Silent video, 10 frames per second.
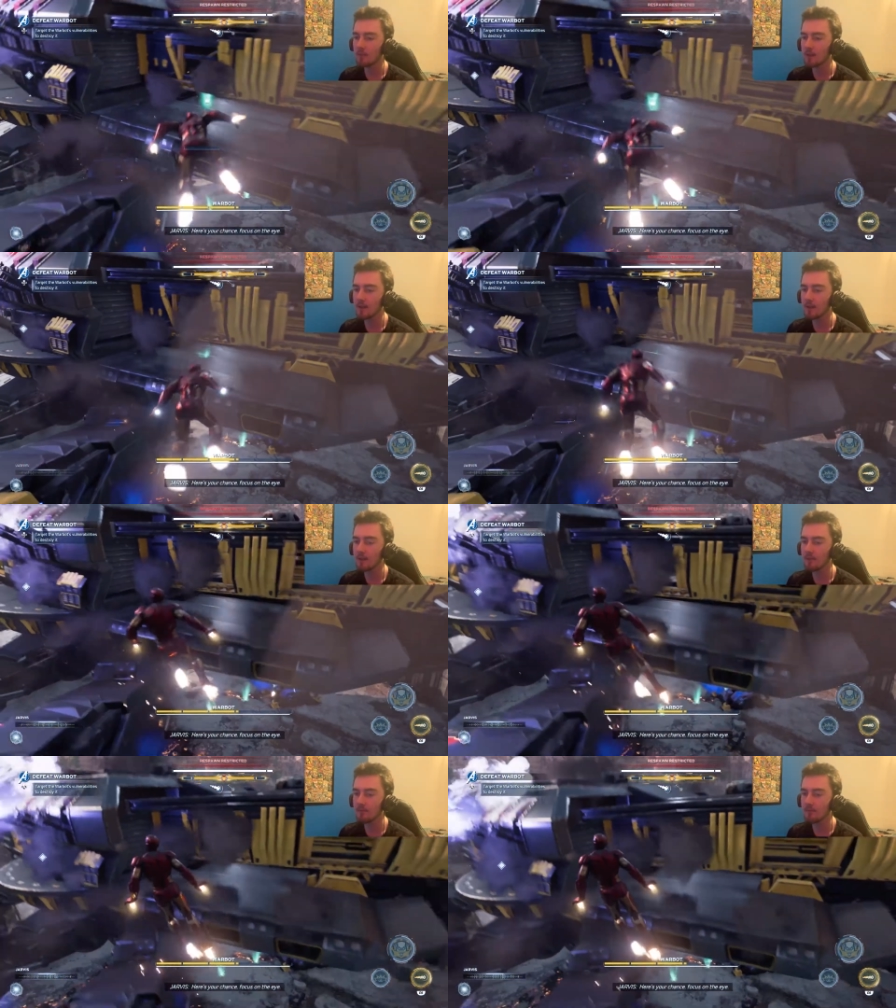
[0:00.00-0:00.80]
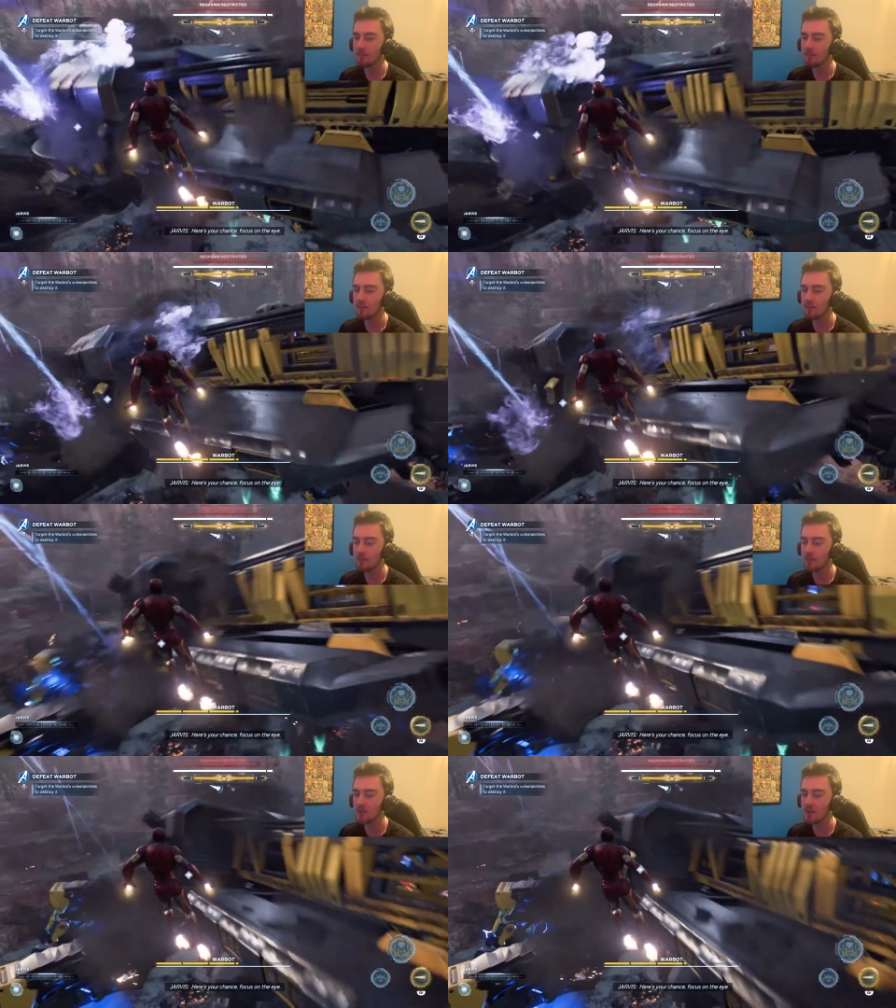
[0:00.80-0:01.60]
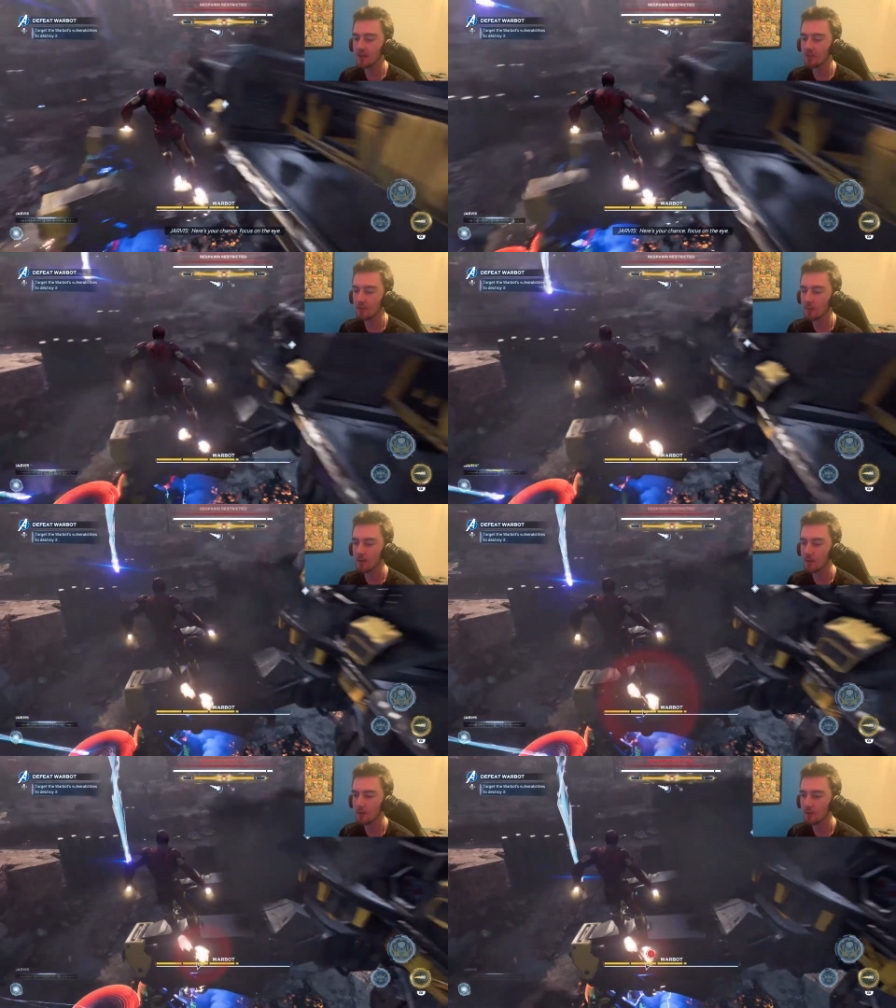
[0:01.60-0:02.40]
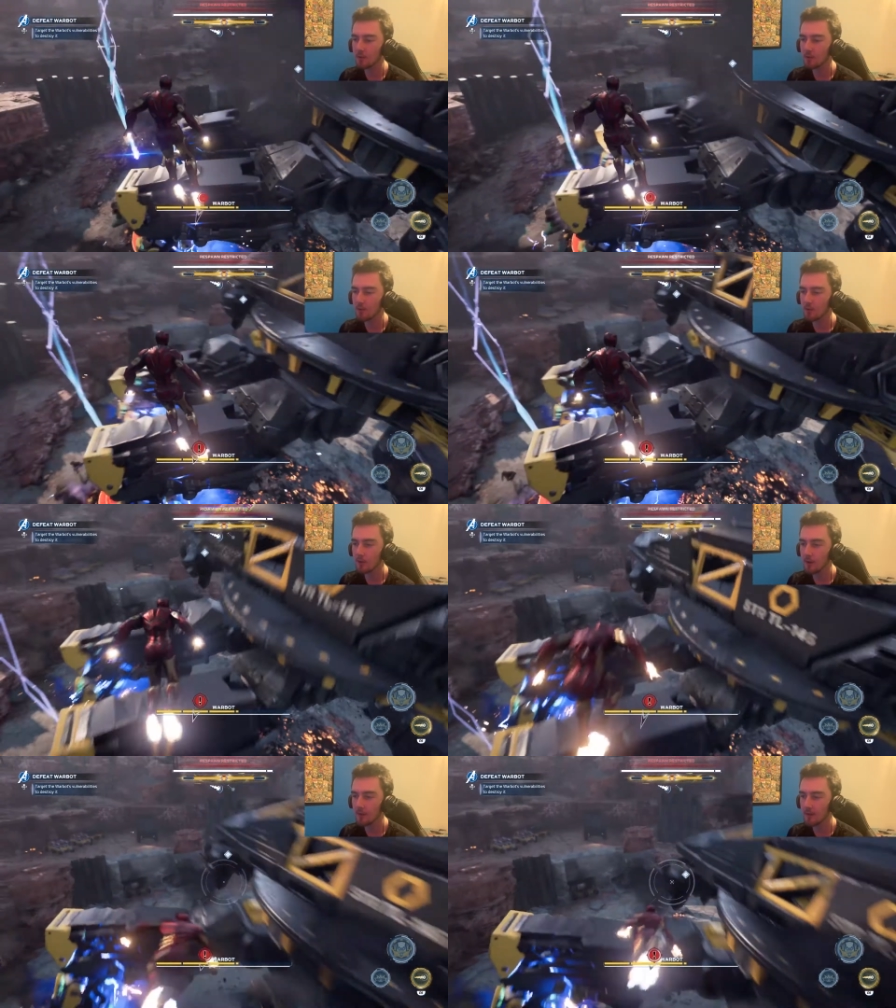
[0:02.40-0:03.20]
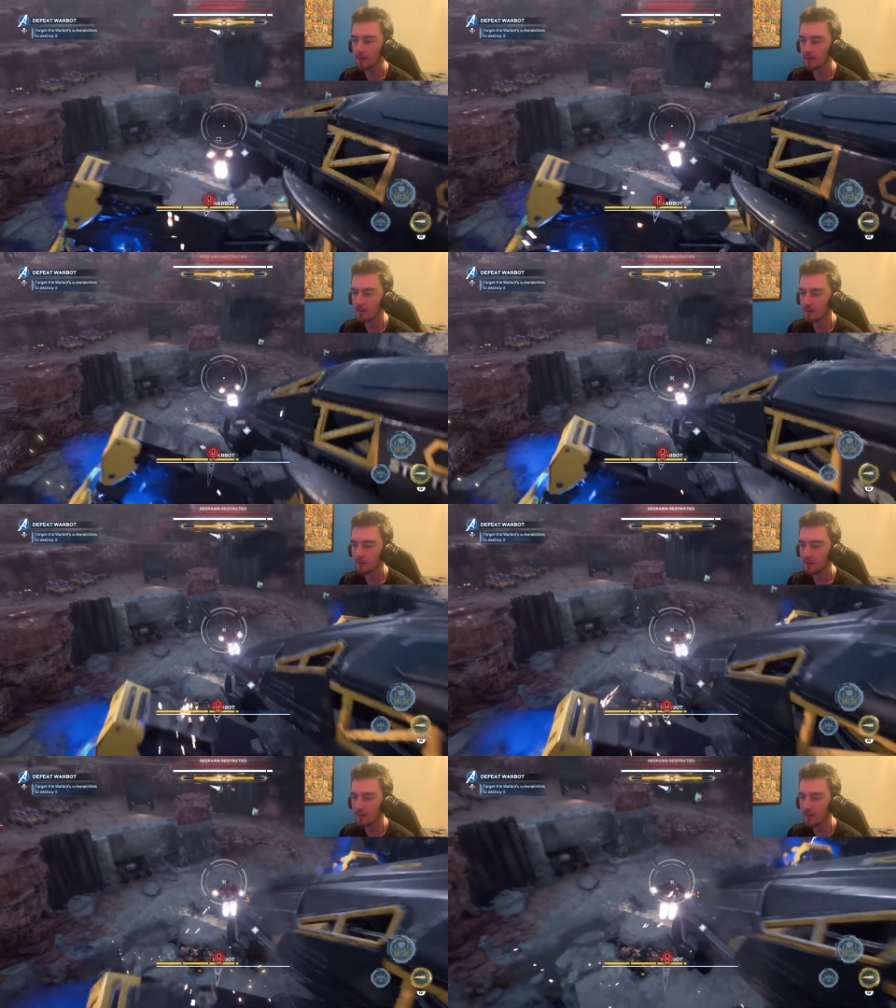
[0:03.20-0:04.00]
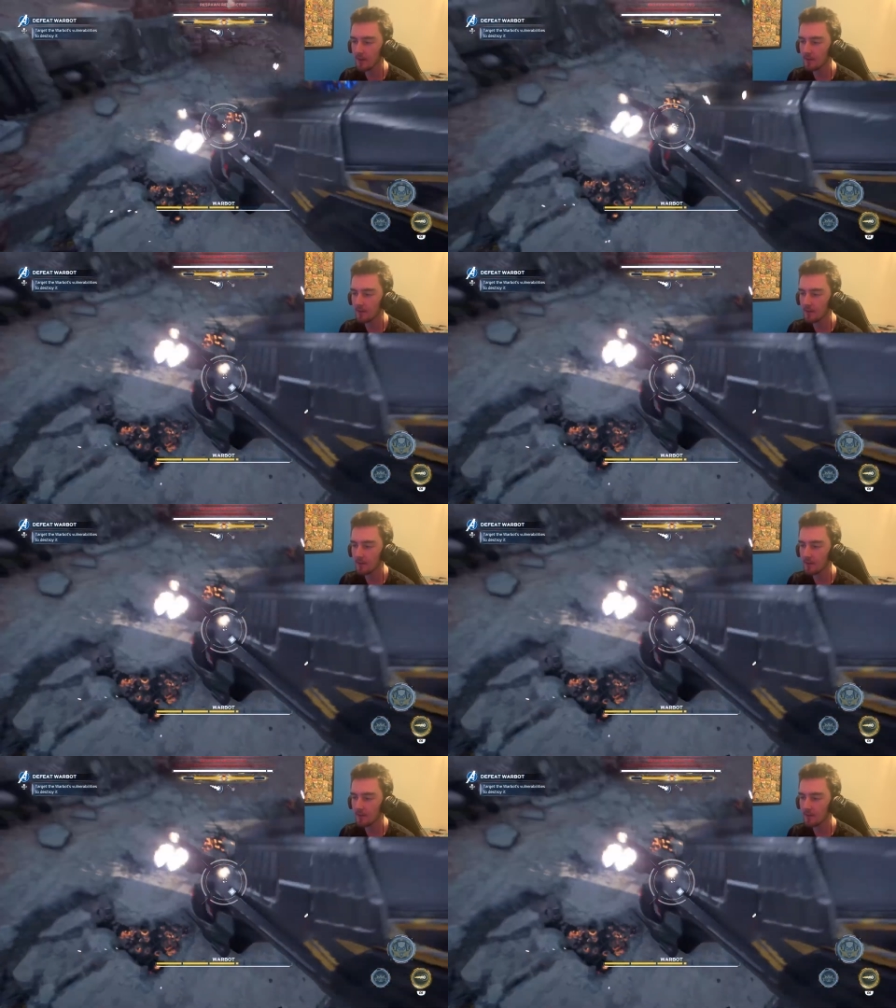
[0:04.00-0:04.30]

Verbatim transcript: playing this mission as someone else. Oh, there you go. He's down.